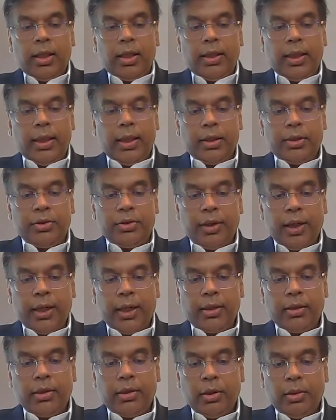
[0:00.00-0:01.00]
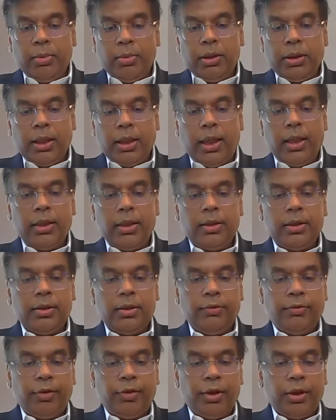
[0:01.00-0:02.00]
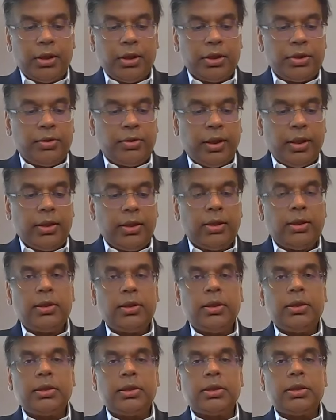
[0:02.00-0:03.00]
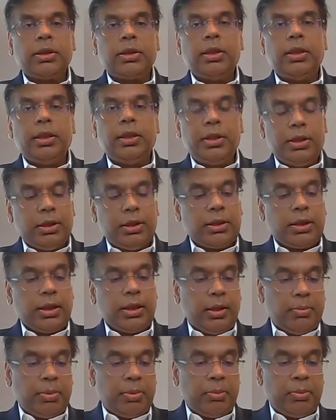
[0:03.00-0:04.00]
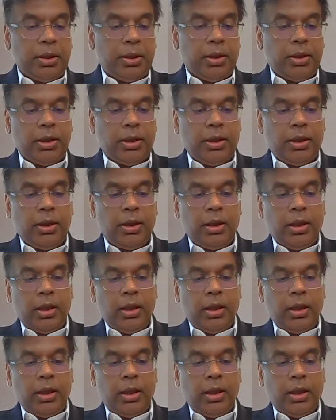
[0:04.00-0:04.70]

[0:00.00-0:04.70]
that attract global talent to further strengthen its indigenous capability